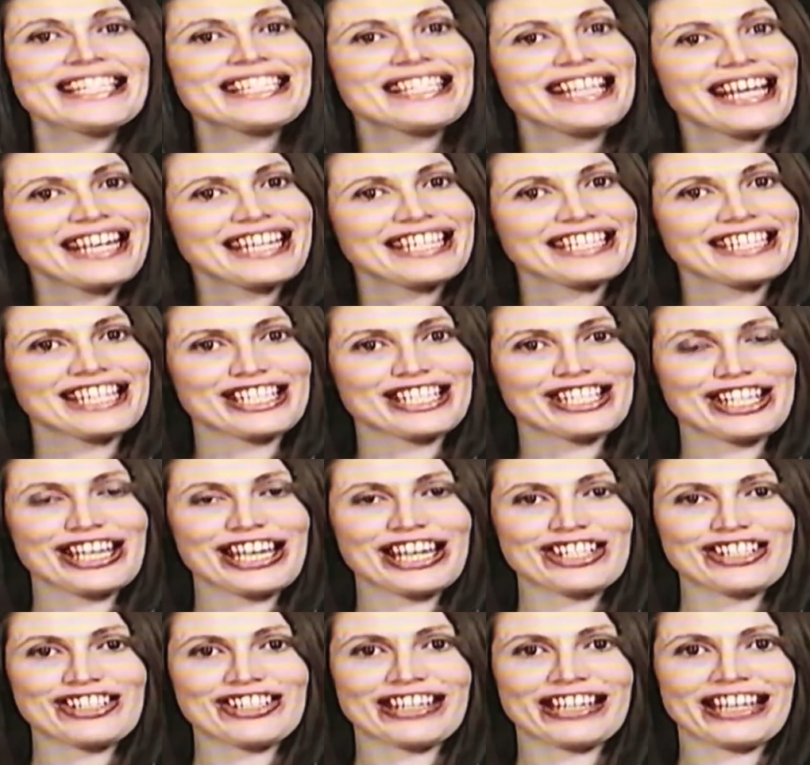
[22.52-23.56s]
Science
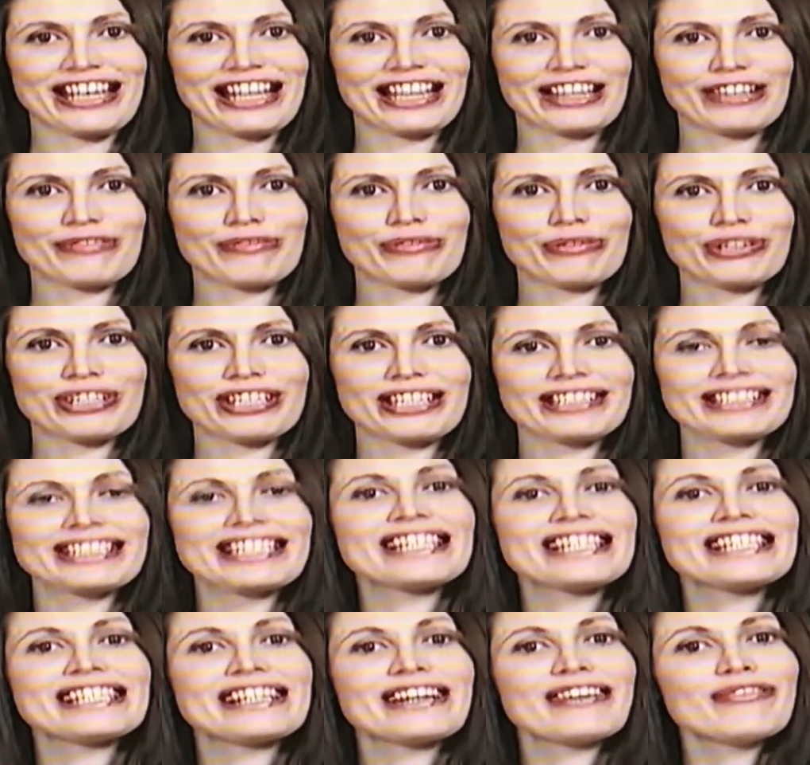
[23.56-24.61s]
education in California
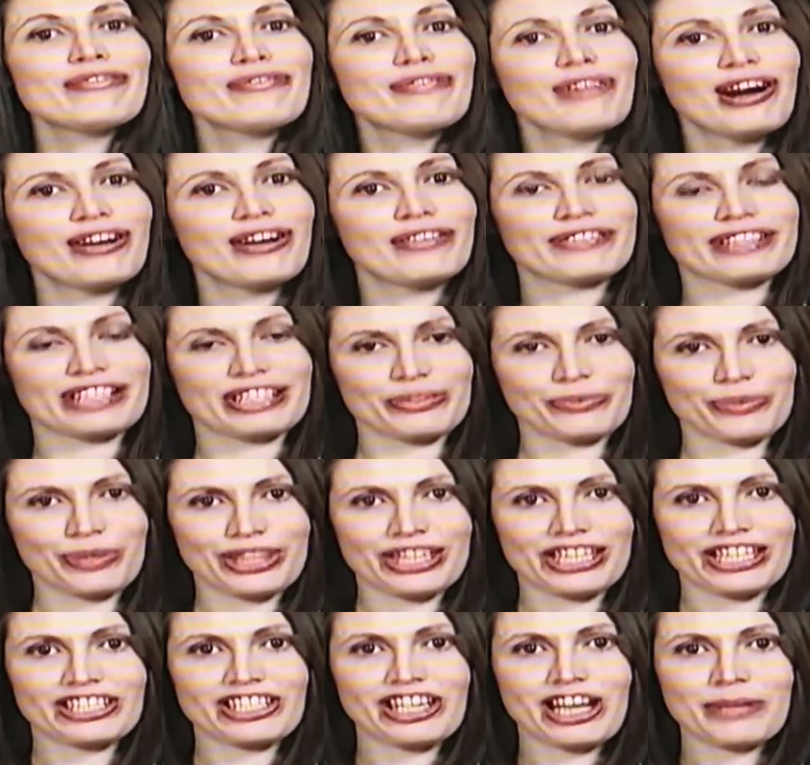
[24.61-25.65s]
is evolving
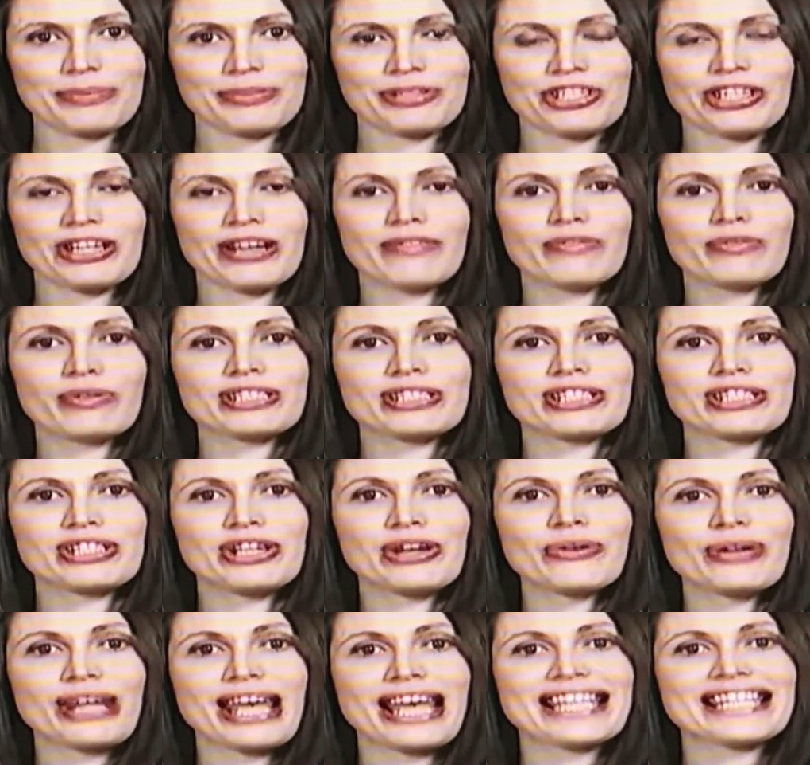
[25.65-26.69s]
with the adoption of what's
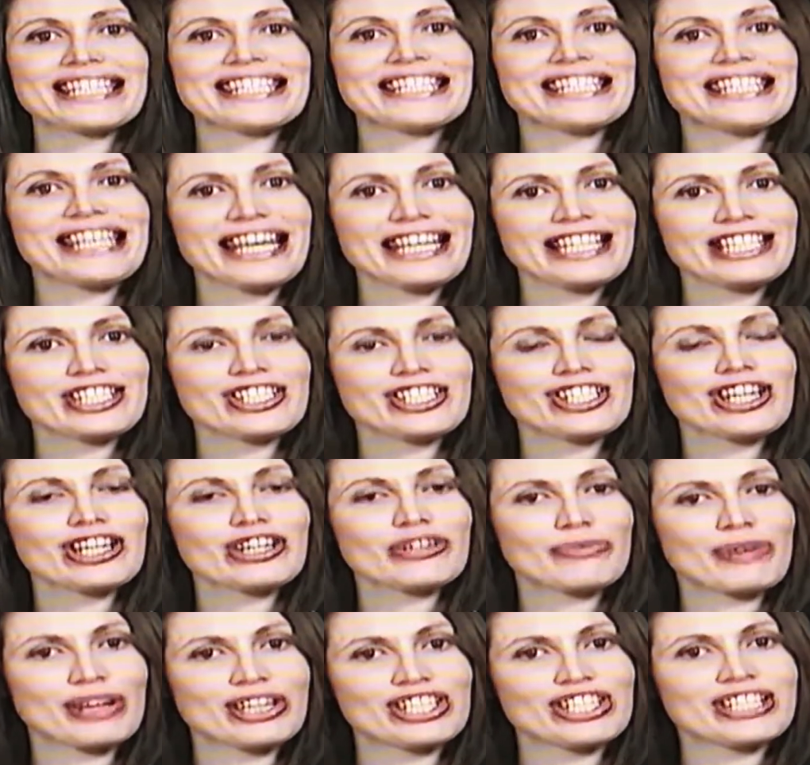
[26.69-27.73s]
known as next
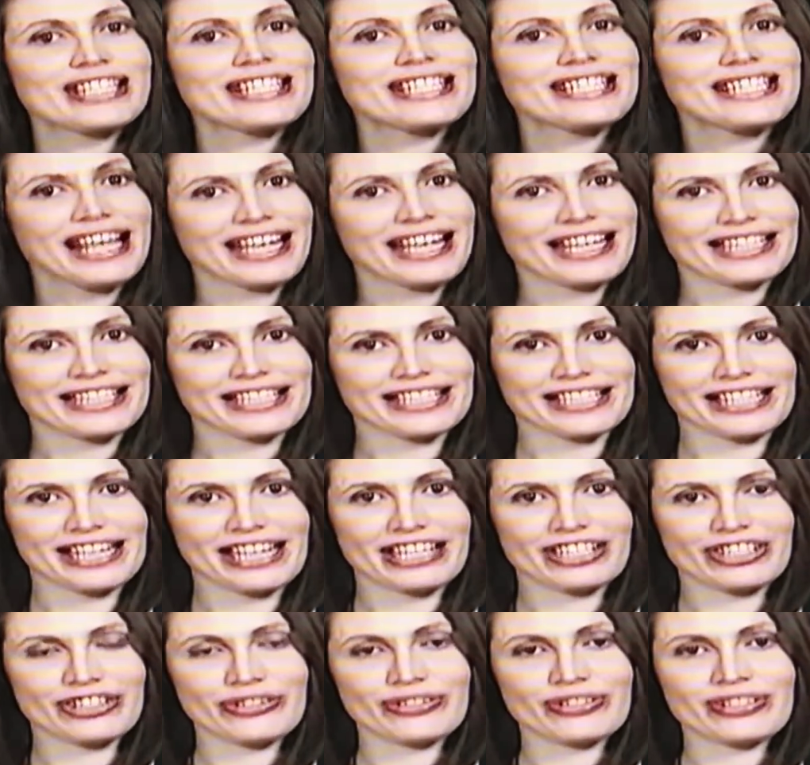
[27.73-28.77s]
generation science
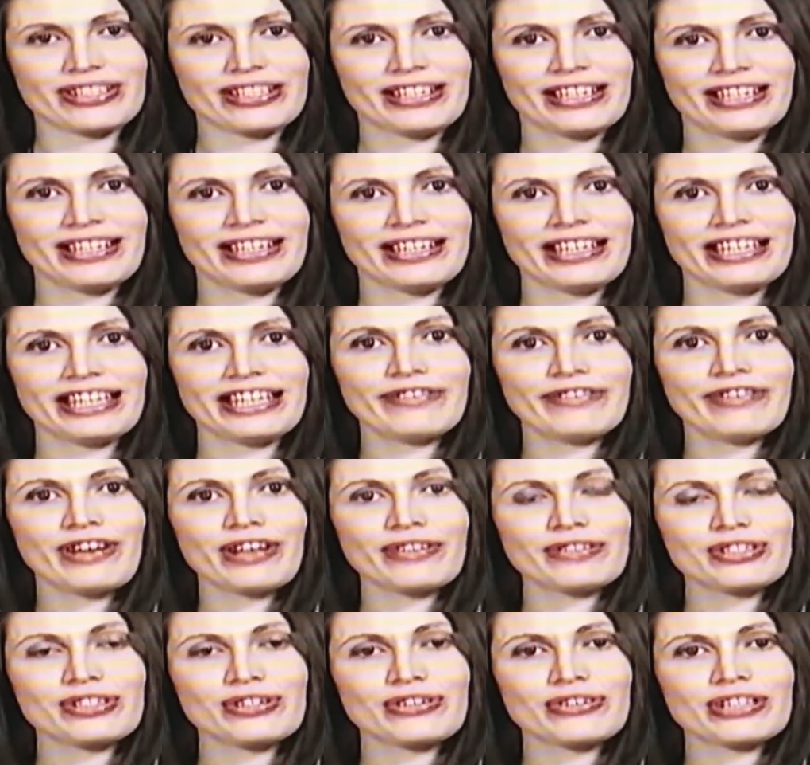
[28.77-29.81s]
standards. It
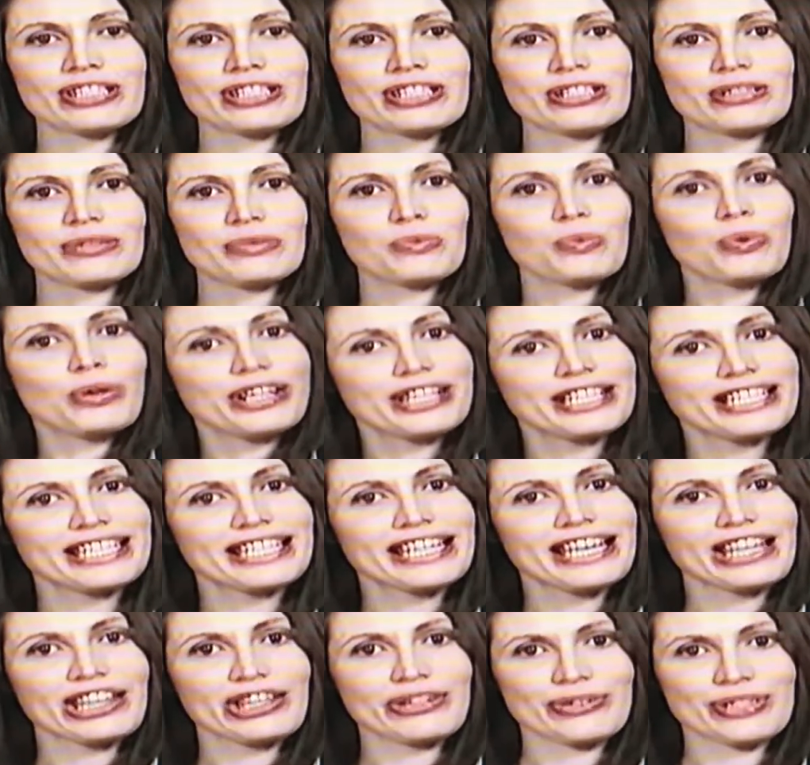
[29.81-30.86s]
involves students working
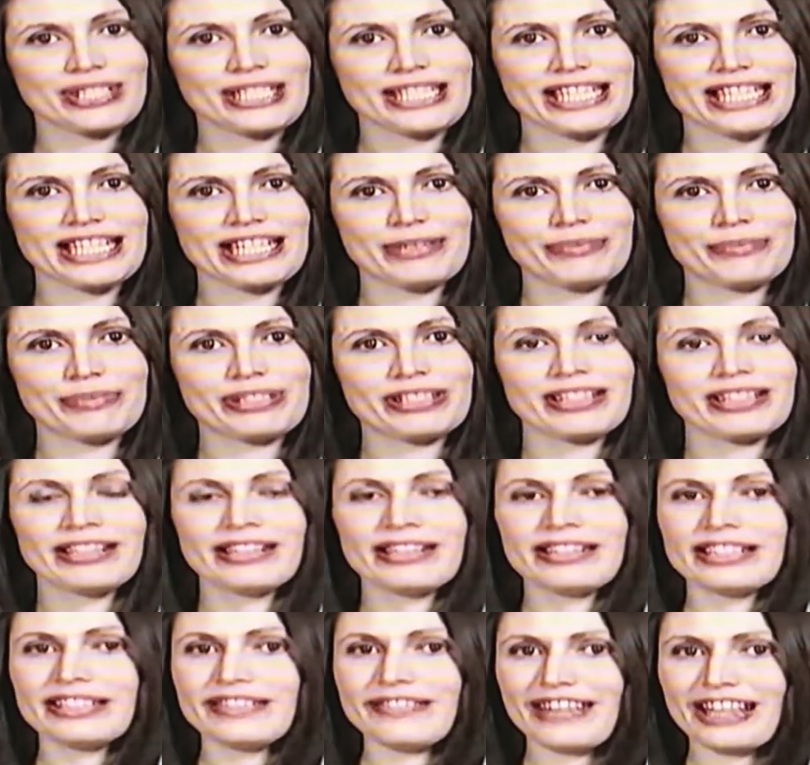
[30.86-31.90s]
together in teams,
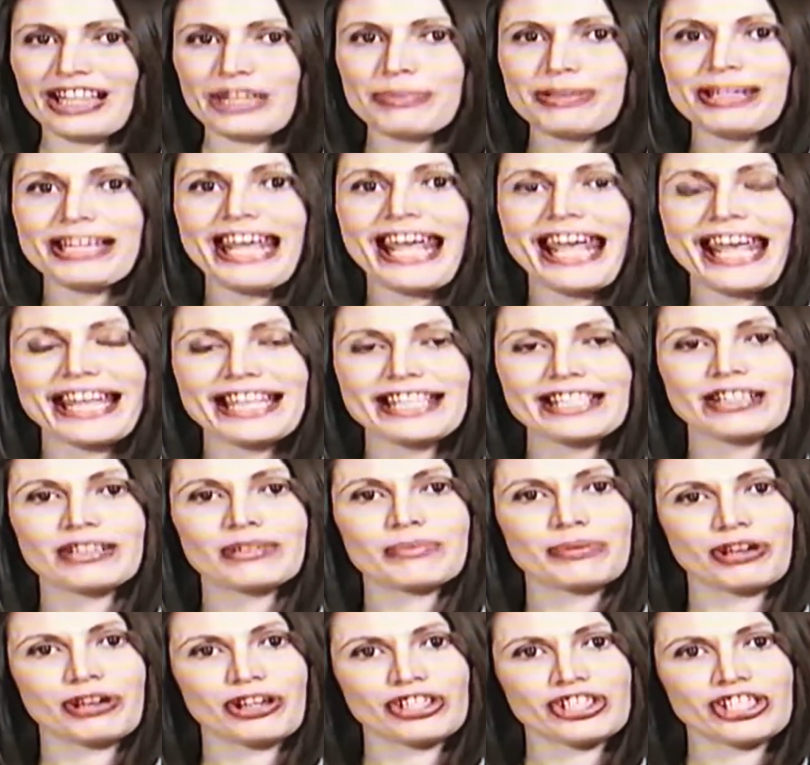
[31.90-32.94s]
developing hands
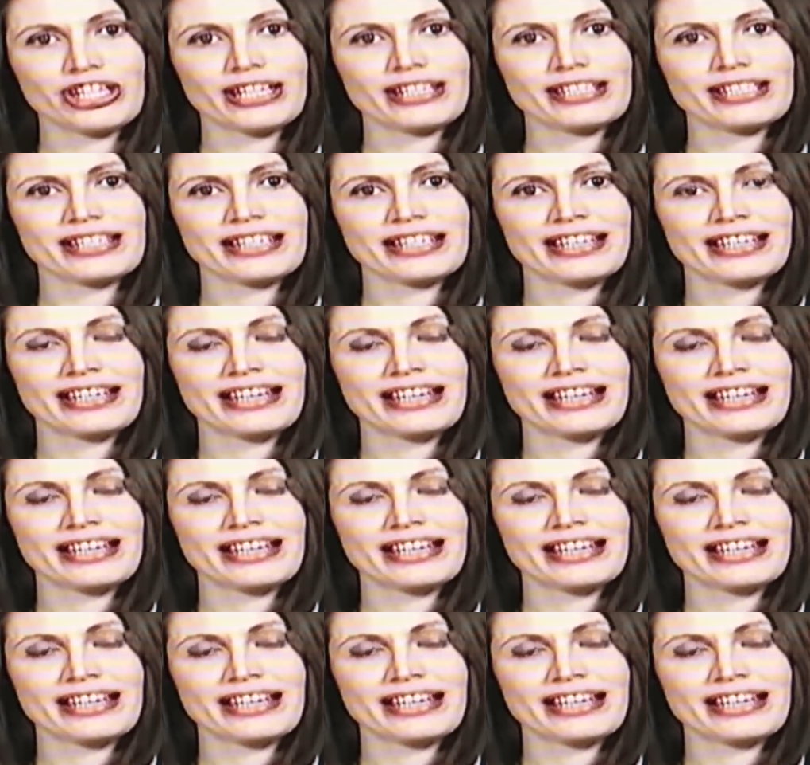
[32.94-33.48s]
on projects,